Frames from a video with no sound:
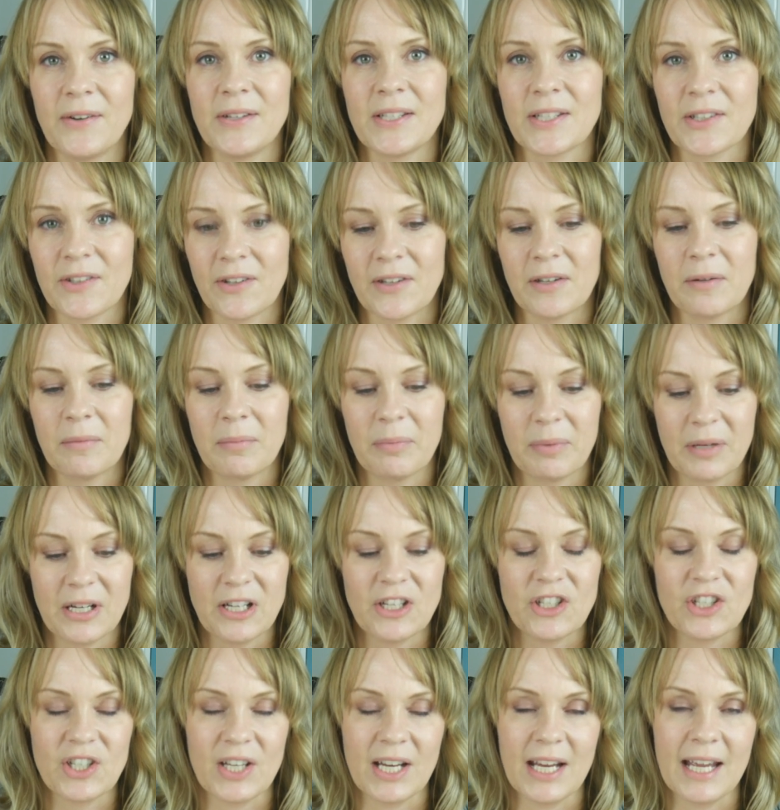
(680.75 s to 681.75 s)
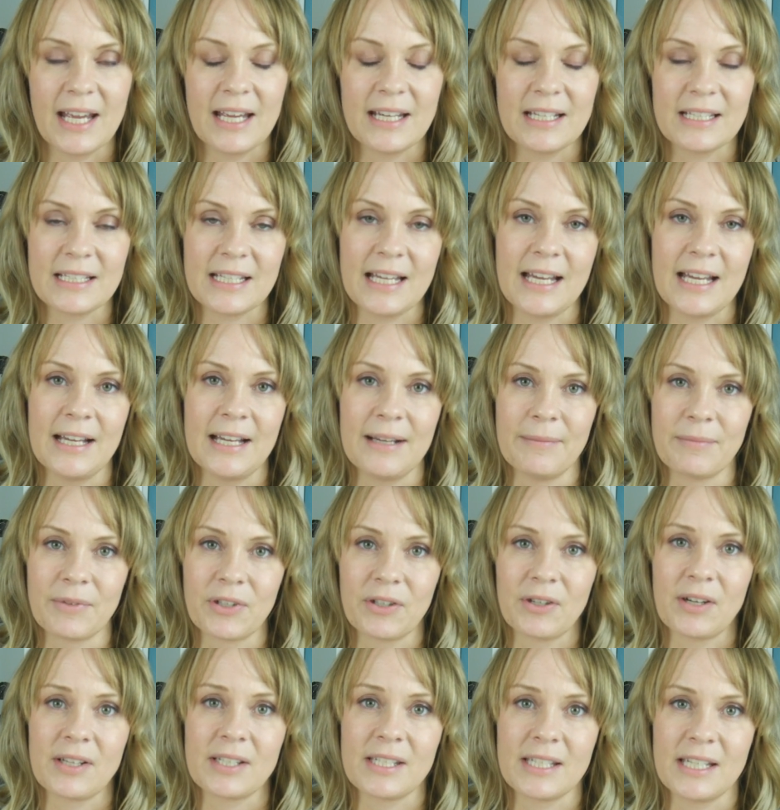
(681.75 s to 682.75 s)
is going to appreciate
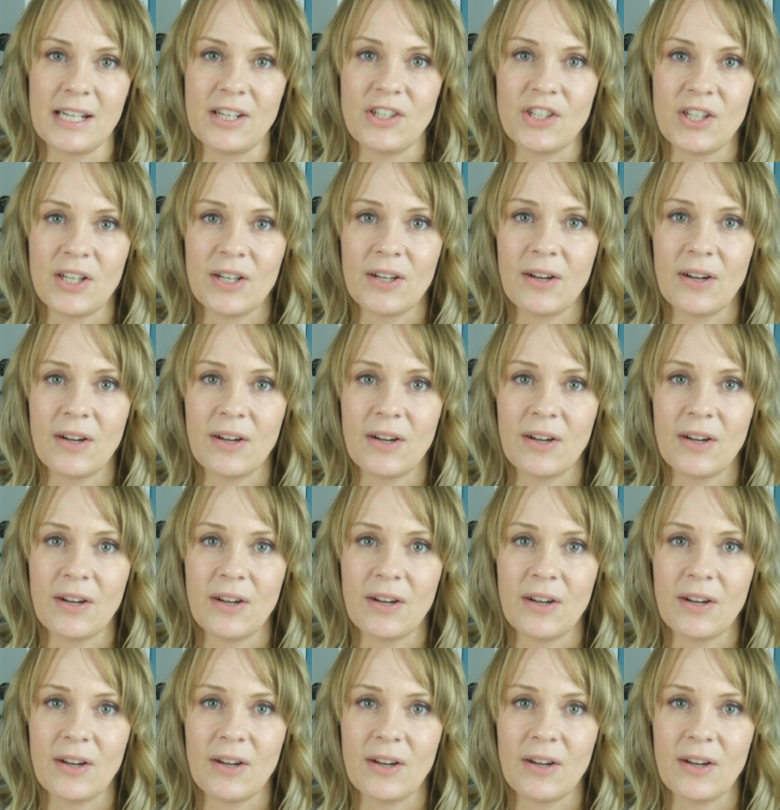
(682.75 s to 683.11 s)
cross stitching.